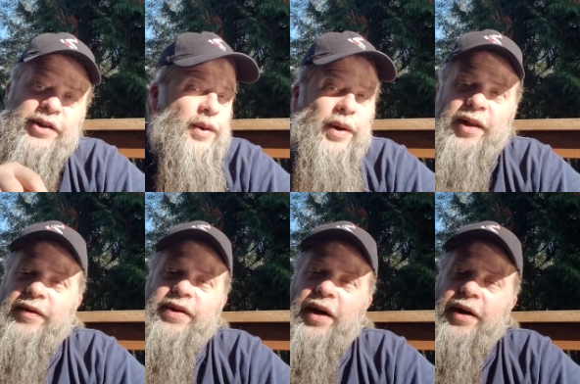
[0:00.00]
You know I
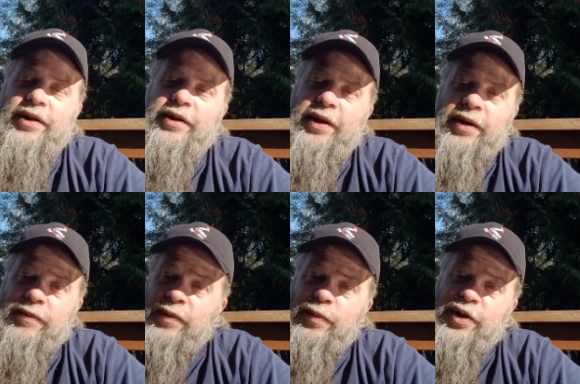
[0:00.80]
love talking to you.
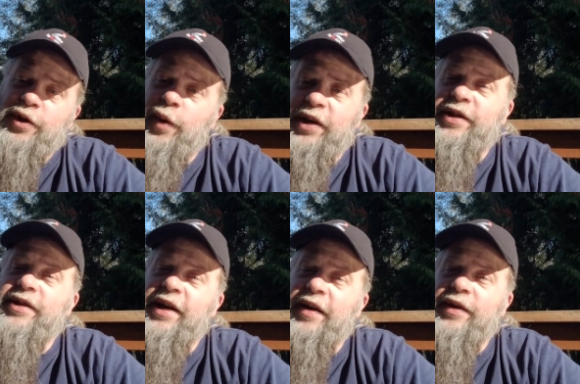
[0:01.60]
Put your
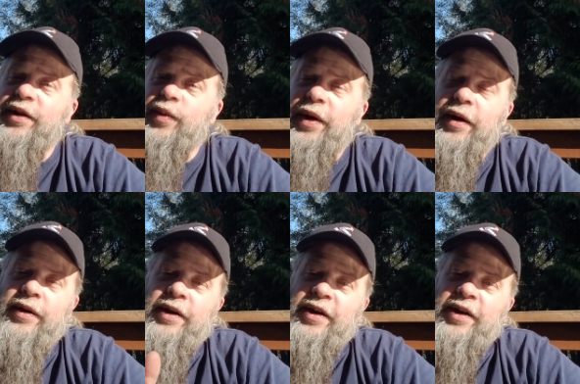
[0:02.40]
questions down there as well.